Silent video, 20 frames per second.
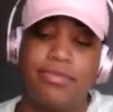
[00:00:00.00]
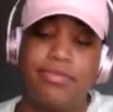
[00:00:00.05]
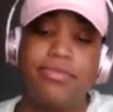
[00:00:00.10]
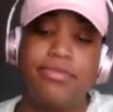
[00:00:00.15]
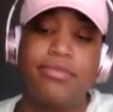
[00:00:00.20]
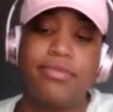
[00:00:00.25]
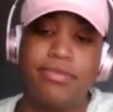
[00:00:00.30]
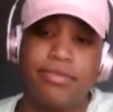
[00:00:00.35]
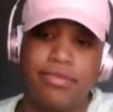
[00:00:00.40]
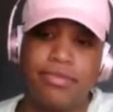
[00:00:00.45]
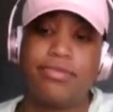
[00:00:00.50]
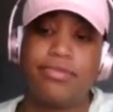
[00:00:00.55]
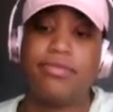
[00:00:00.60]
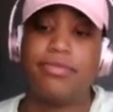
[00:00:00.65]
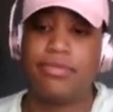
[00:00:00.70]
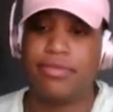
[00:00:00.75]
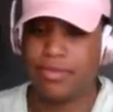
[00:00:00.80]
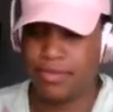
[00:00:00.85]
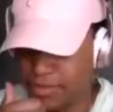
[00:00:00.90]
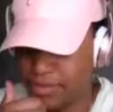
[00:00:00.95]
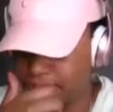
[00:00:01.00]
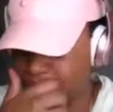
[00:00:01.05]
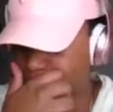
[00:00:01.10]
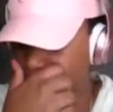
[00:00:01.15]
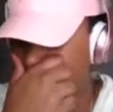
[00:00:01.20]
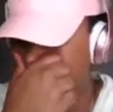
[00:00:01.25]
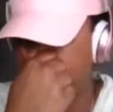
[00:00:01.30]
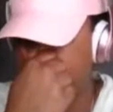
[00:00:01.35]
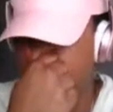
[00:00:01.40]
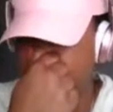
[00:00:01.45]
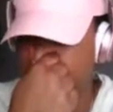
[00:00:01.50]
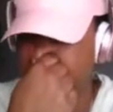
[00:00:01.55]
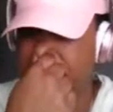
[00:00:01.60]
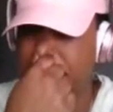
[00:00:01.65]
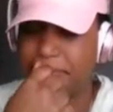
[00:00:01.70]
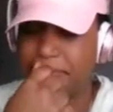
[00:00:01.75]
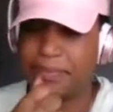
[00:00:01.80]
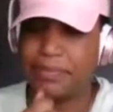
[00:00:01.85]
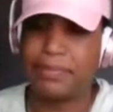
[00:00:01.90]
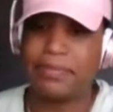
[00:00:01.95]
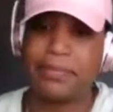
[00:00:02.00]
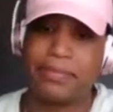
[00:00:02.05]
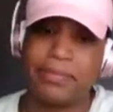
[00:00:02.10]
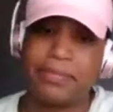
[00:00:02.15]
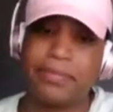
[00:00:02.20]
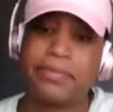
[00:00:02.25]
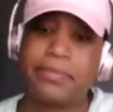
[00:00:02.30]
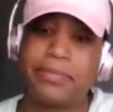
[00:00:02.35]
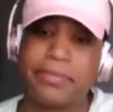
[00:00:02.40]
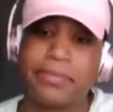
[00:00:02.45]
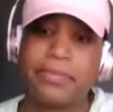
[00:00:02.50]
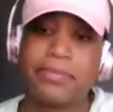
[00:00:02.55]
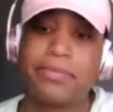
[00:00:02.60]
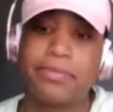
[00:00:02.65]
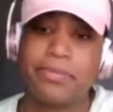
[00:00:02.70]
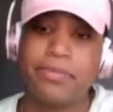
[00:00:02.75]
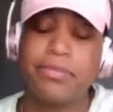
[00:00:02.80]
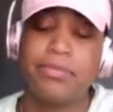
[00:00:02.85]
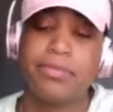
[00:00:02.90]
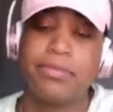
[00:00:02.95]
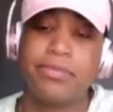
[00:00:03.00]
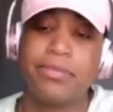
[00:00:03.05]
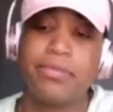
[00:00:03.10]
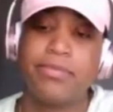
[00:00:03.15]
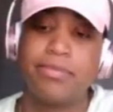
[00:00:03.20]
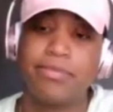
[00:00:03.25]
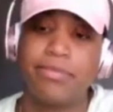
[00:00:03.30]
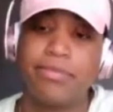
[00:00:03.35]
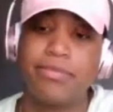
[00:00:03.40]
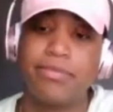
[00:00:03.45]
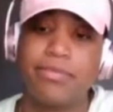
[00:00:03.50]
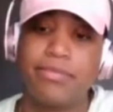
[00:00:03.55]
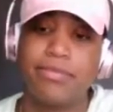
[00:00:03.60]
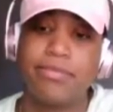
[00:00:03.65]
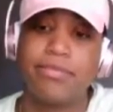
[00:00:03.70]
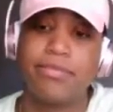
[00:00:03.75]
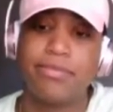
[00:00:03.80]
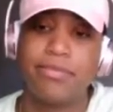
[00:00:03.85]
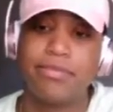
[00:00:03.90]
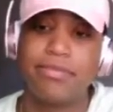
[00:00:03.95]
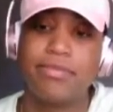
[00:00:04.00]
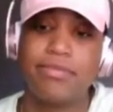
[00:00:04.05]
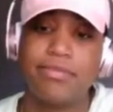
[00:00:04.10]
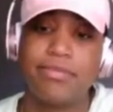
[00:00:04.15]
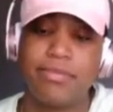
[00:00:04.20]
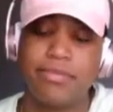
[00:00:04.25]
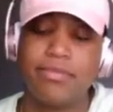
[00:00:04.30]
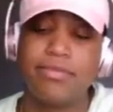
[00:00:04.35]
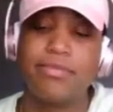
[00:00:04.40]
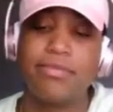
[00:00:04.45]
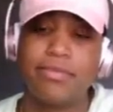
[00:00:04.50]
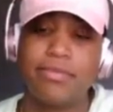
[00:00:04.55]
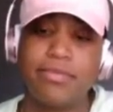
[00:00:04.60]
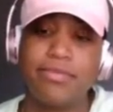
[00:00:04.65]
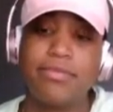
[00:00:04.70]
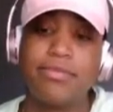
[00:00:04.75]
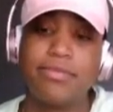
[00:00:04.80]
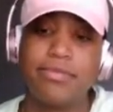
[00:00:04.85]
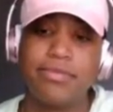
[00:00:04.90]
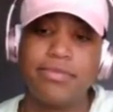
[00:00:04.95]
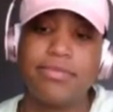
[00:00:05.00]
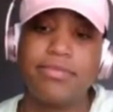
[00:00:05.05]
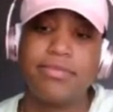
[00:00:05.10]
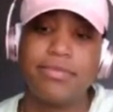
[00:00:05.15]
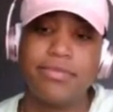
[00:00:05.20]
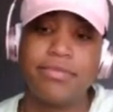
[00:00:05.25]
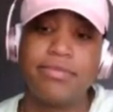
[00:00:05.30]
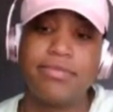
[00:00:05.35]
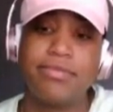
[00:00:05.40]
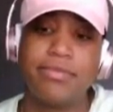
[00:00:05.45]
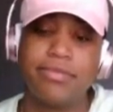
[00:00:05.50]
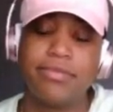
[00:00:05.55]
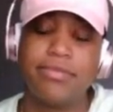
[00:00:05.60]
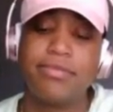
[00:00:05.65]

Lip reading: [no speech]